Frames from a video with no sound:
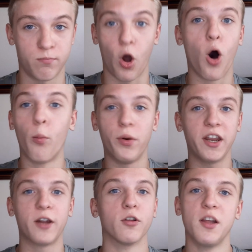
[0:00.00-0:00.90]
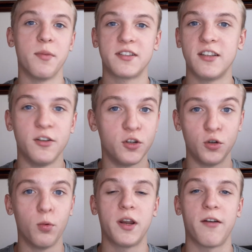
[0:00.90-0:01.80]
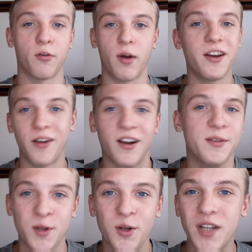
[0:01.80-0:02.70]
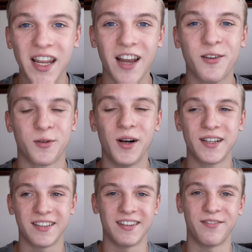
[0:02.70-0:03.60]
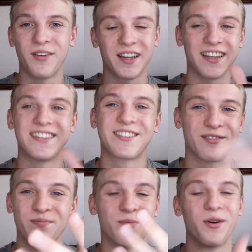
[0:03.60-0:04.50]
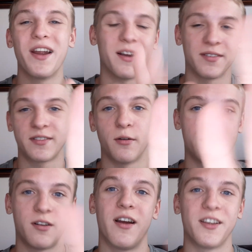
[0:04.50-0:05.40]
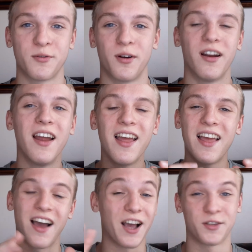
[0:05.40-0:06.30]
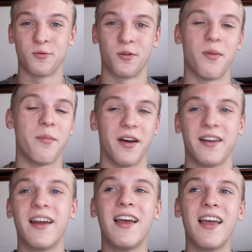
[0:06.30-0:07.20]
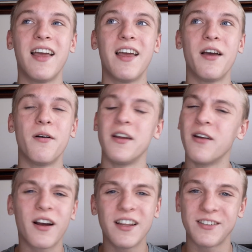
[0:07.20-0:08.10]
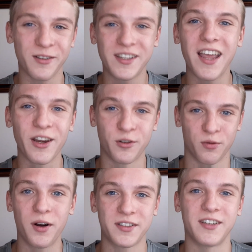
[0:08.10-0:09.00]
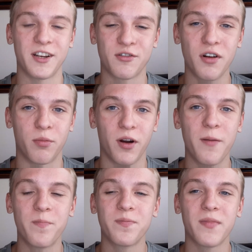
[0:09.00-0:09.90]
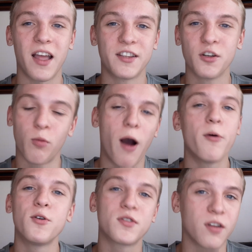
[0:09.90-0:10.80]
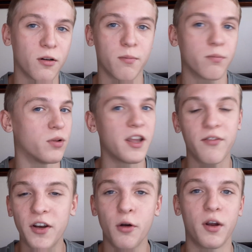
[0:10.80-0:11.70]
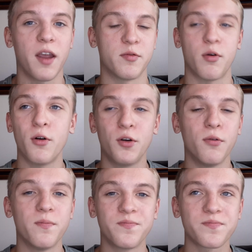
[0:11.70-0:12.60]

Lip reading: opening your limits to whatever, right? You're not gonna start taking drugs on a fucking break. Oh, sorry, I swore, my bad. You're not gonna start taking drugs on a trip, right? And so why would you start playing video games? Why would you